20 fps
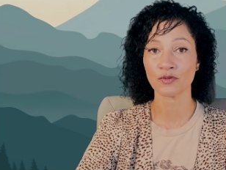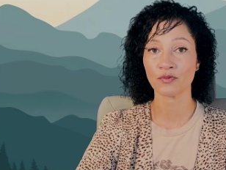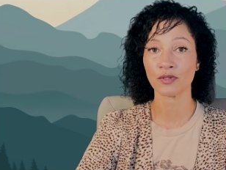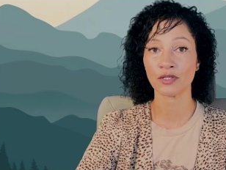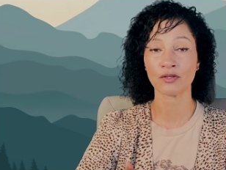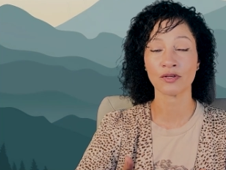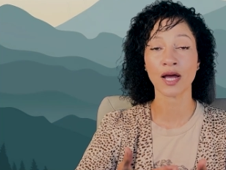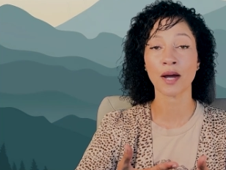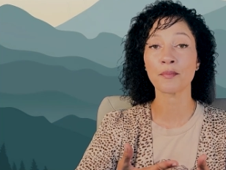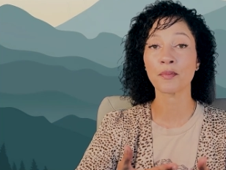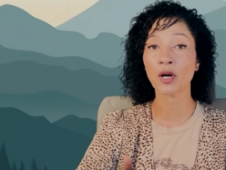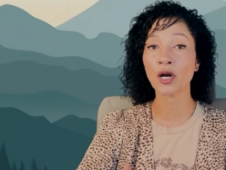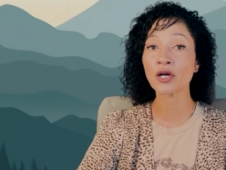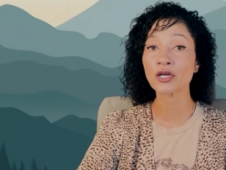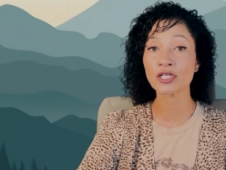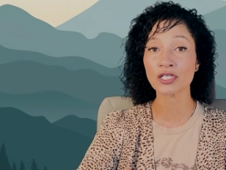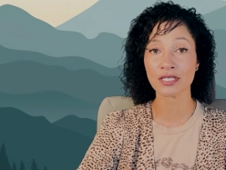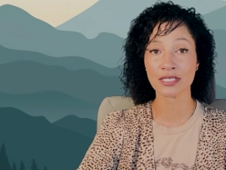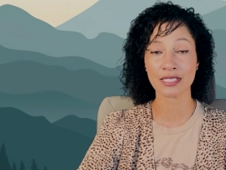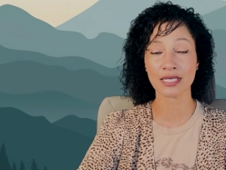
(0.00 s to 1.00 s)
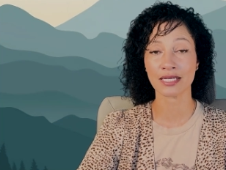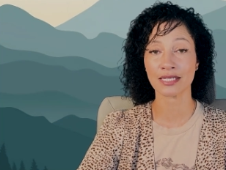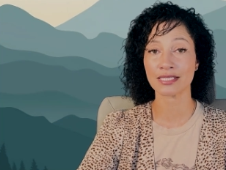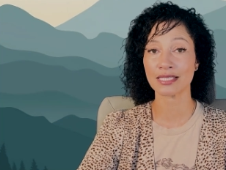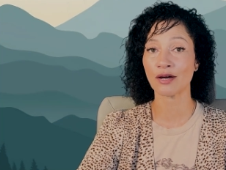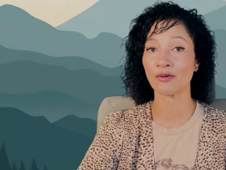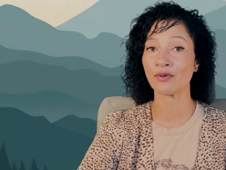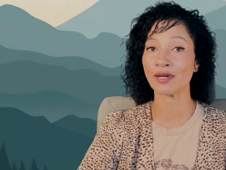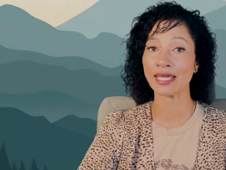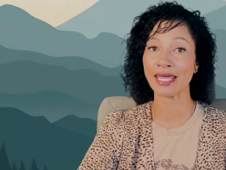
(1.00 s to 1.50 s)
We do not purchase things
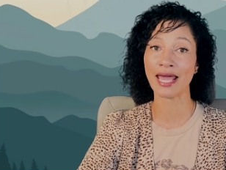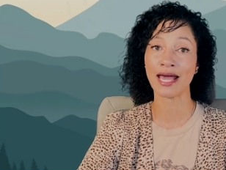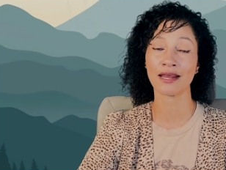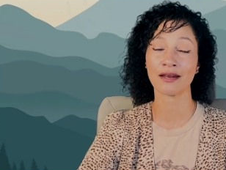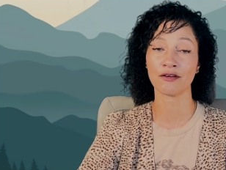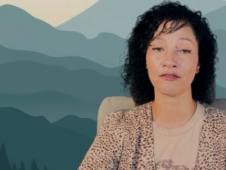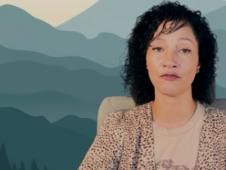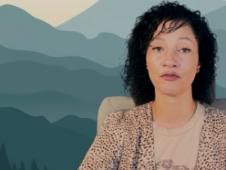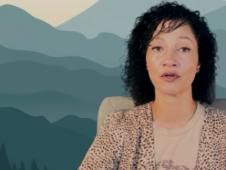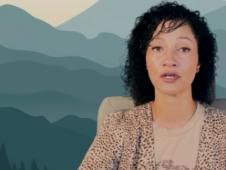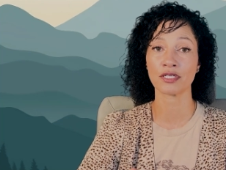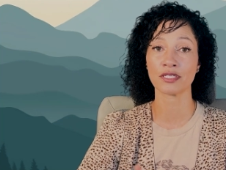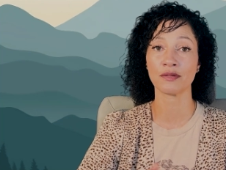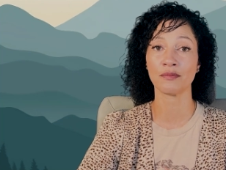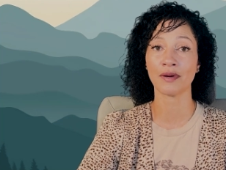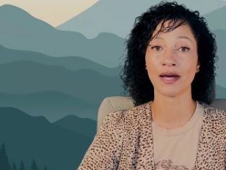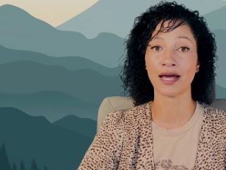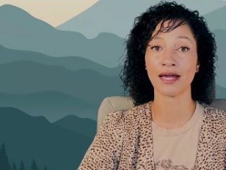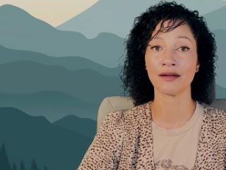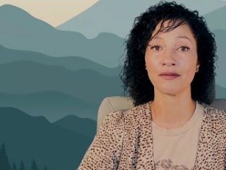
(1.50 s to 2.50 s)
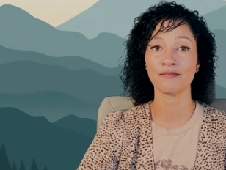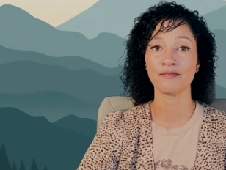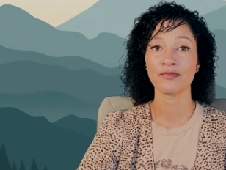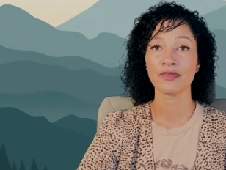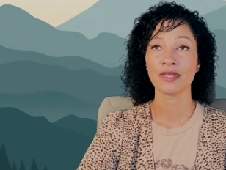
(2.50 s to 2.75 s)
that we can't afford to buy.